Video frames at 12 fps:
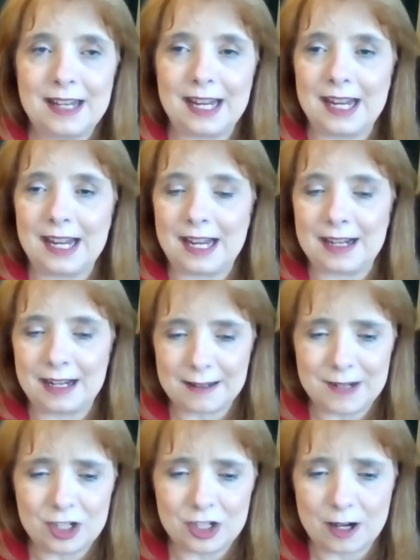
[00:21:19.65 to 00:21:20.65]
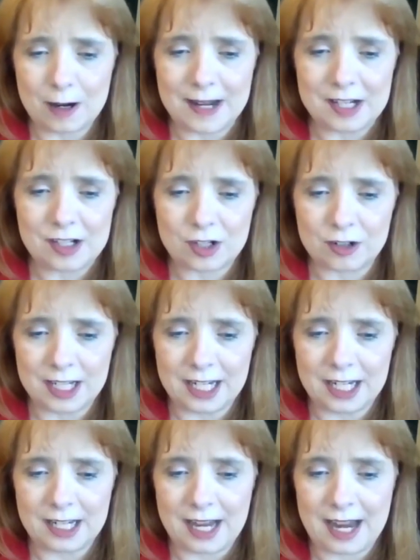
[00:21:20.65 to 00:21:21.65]
And let me share my
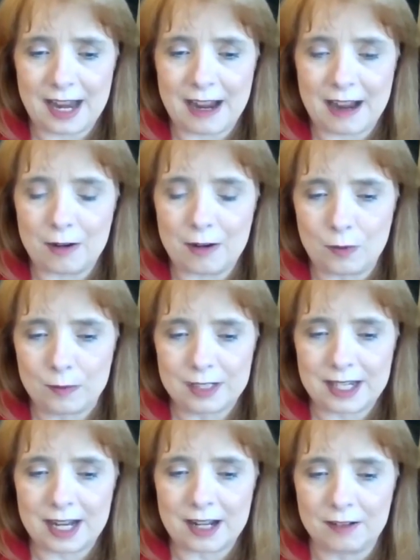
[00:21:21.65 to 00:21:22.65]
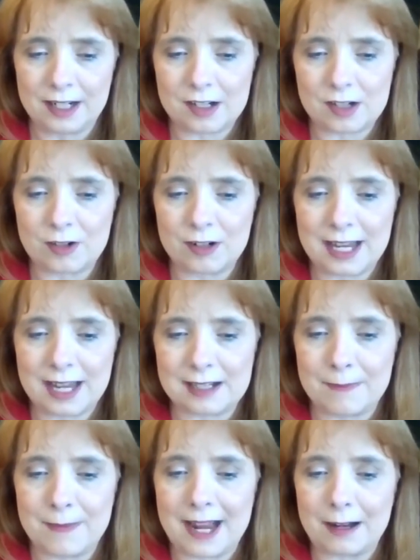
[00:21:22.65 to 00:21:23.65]
screen and we will take a look at
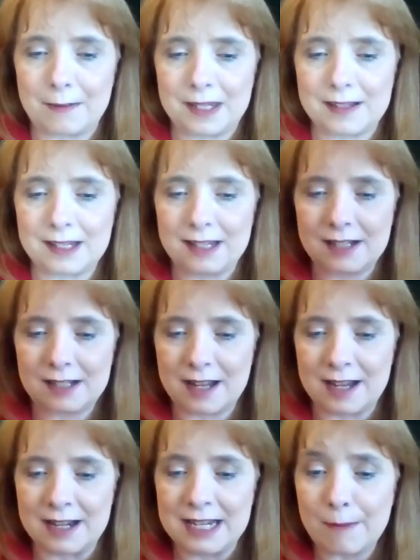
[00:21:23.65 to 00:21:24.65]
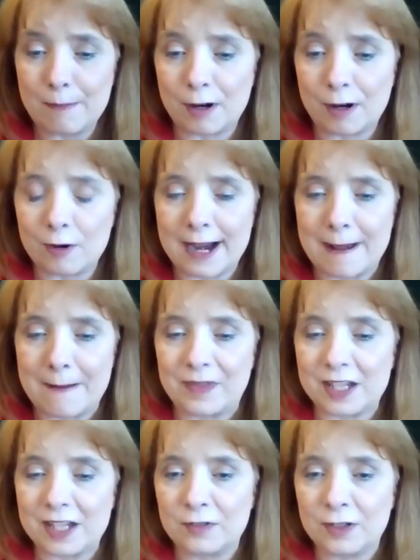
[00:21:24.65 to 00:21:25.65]
Screencast-O-Matic because it's a neat program.
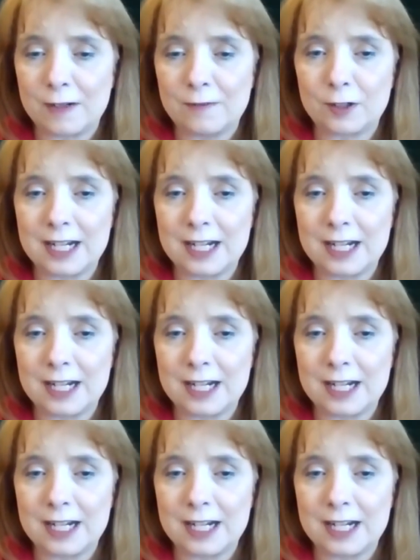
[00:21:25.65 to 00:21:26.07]
It's very, very